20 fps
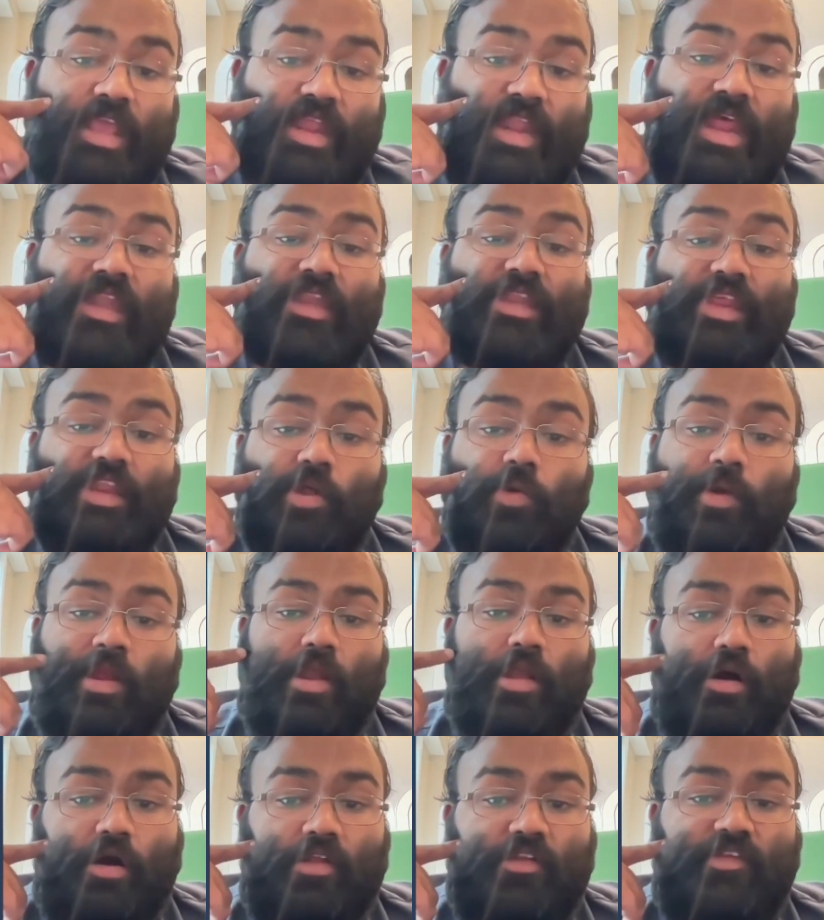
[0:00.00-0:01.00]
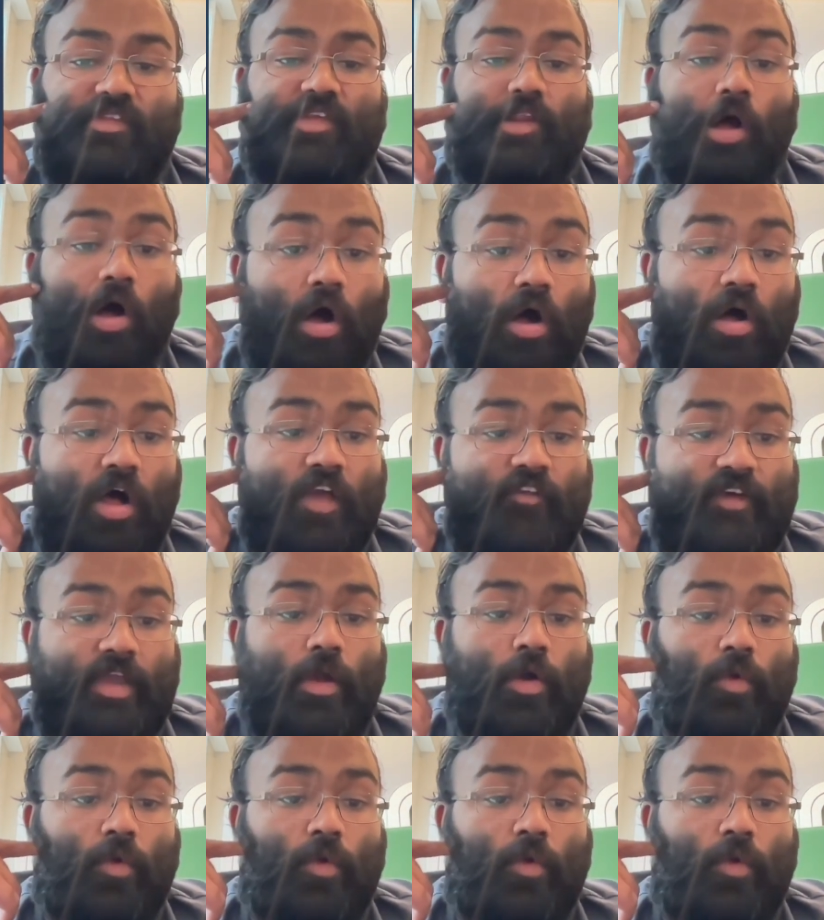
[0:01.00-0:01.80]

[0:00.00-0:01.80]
aid at need-aware colleges at all if I